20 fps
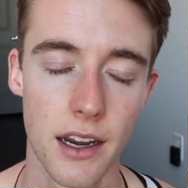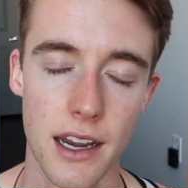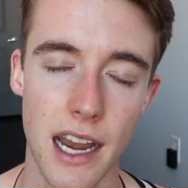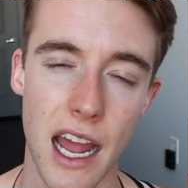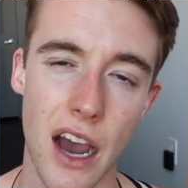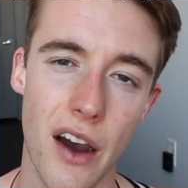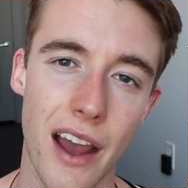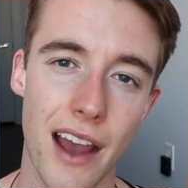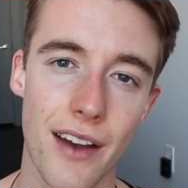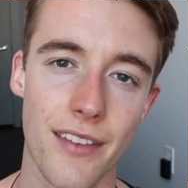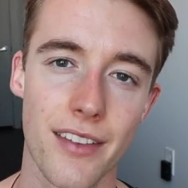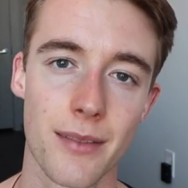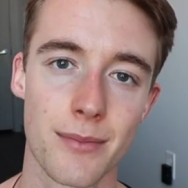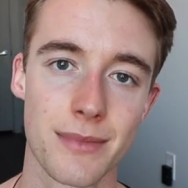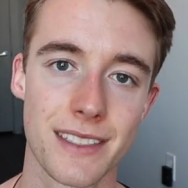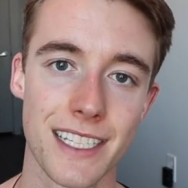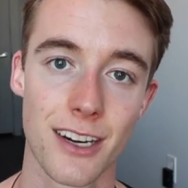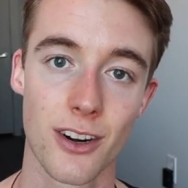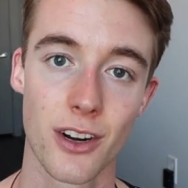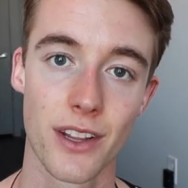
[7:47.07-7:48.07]
Now I have some
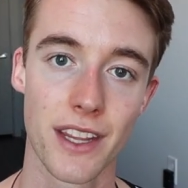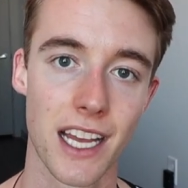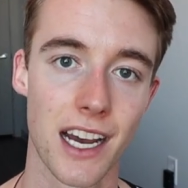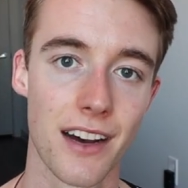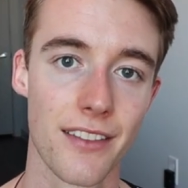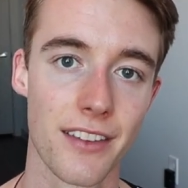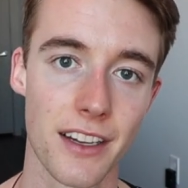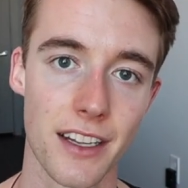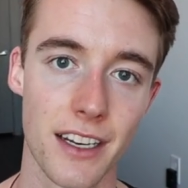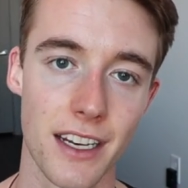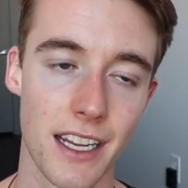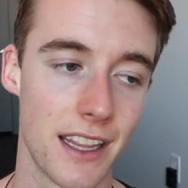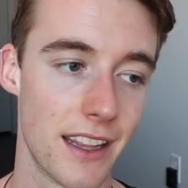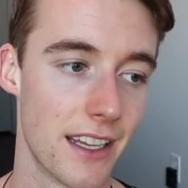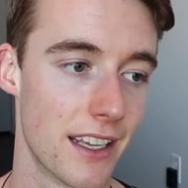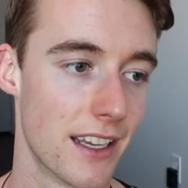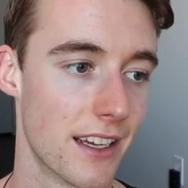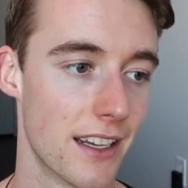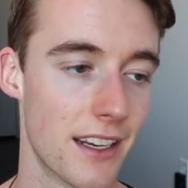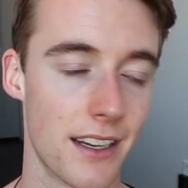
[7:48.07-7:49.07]
dinner in the oven, and
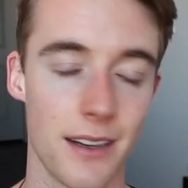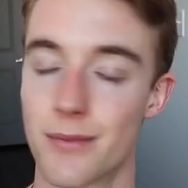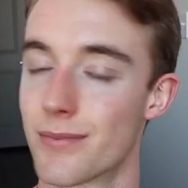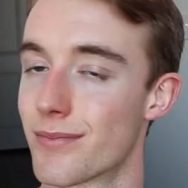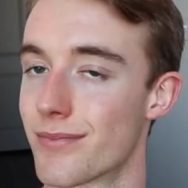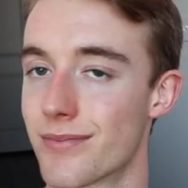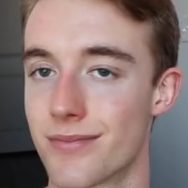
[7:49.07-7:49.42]
then,